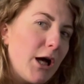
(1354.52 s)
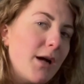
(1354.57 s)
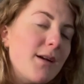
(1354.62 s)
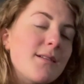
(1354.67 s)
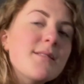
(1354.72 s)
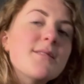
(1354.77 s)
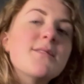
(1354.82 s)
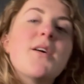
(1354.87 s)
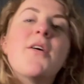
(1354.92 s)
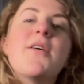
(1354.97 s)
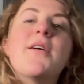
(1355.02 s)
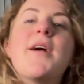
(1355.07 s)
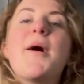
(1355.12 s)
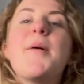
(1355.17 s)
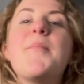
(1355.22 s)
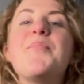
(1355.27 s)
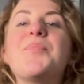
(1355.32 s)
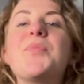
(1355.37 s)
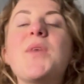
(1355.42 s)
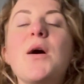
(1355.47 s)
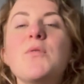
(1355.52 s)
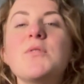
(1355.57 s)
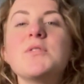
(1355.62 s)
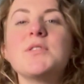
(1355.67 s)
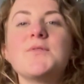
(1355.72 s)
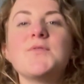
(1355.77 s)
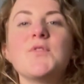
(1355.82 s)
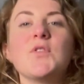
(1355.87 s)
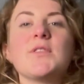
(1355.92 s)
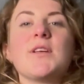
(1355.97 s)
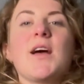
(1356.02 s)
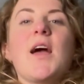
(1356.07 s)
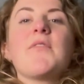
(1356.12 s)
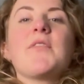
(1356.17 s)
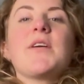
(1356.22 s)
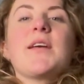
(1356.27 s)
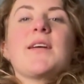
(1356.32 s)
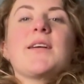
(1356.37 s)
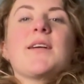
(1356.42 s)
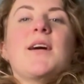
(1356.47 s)
So yeah, that was the full day
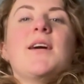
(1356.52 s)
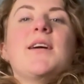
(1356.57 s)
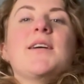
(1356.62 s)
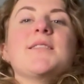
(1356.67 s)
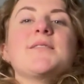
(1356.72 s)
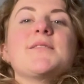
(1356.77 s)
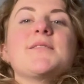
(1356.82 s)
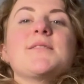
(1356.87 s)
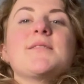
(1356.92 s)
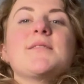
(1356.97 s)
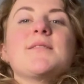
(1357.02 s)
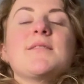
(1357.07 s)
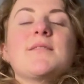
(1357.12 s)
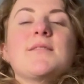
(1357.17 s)
of eating, guys.